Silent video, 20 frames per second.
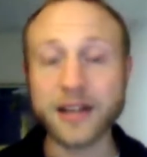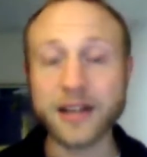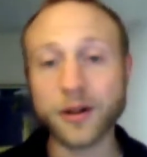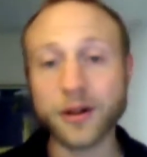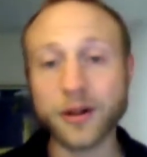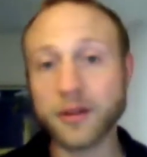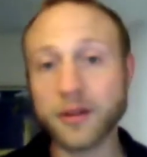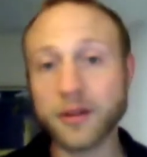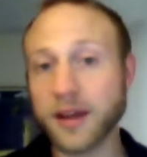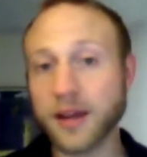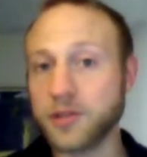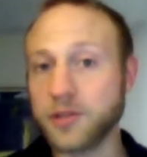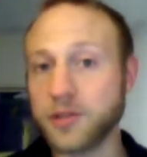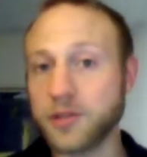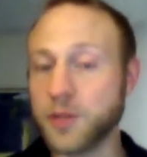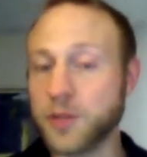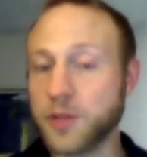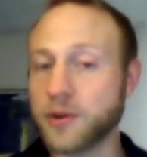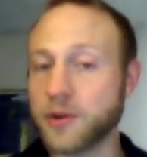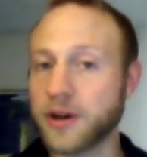And the whole time
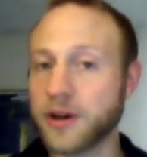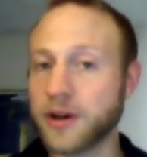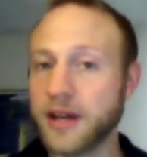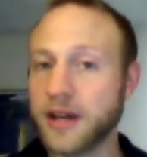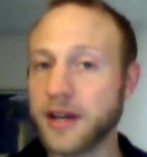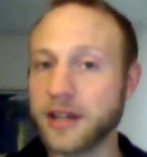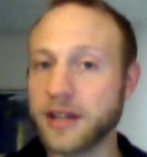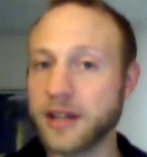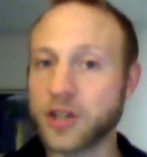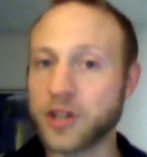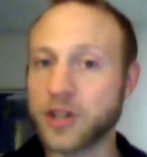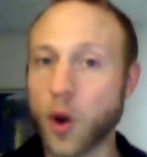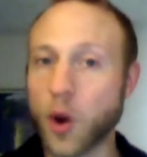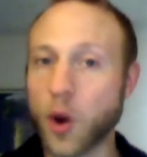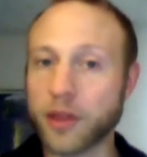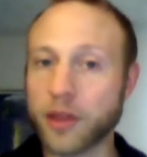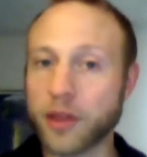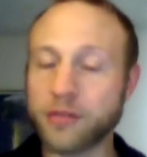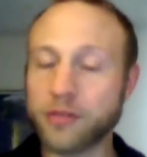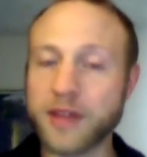Jupiter is
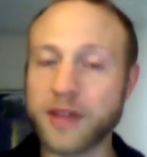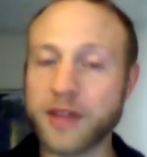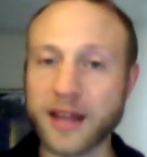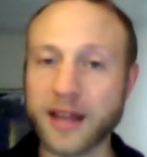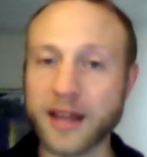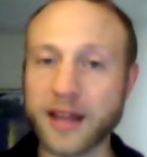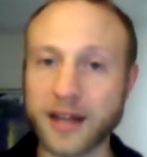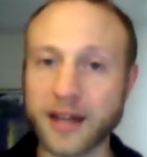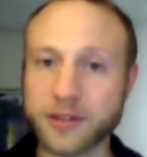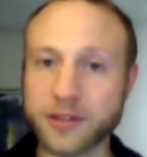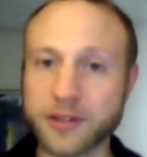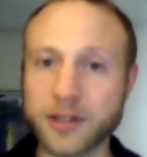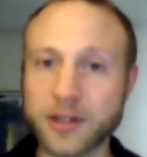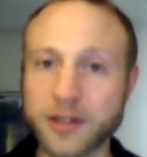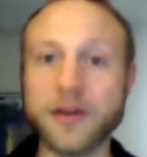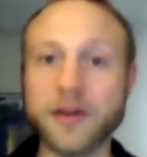going through the 8th house